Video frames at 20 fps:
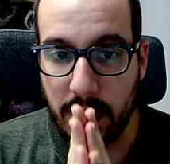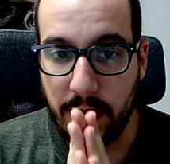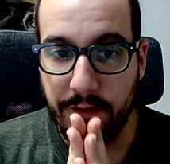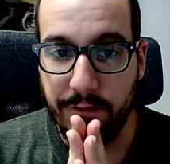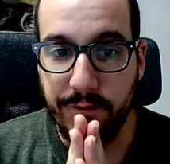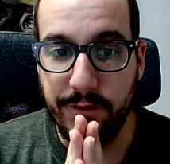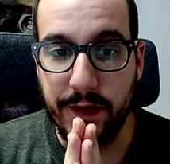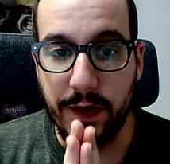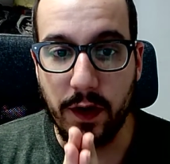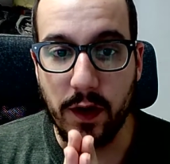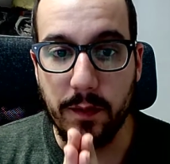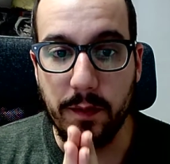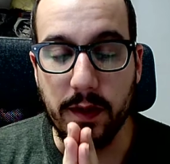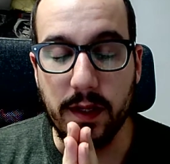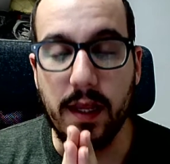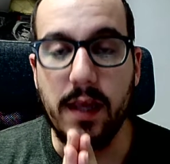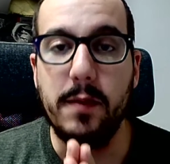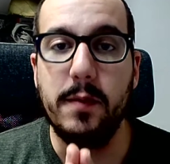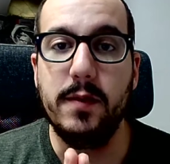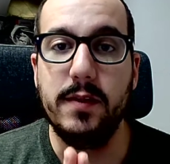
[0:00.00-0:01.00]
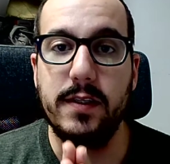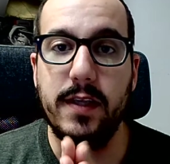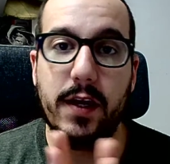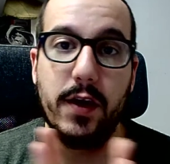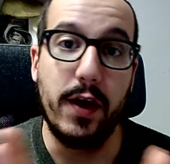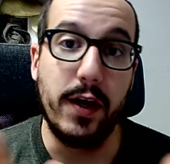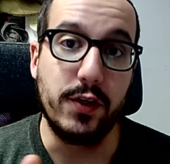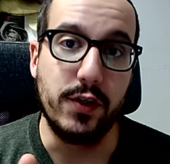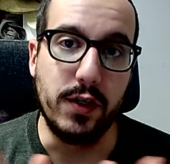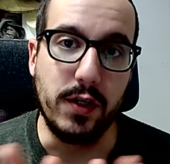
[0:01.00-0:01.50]
variable labels that are
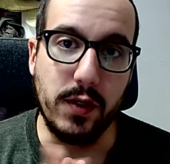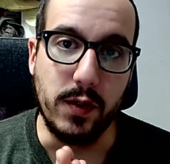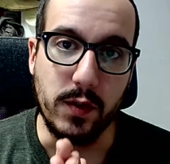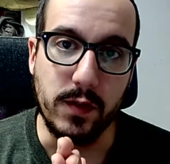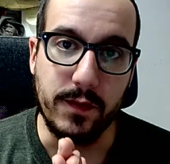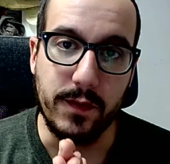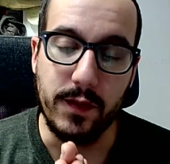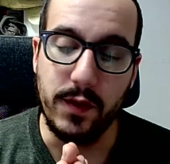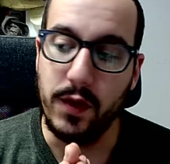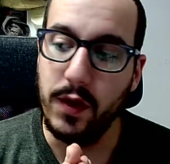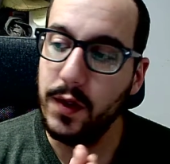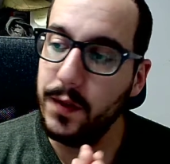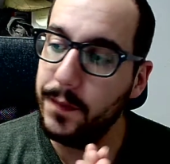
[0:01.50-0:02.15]
actually useful.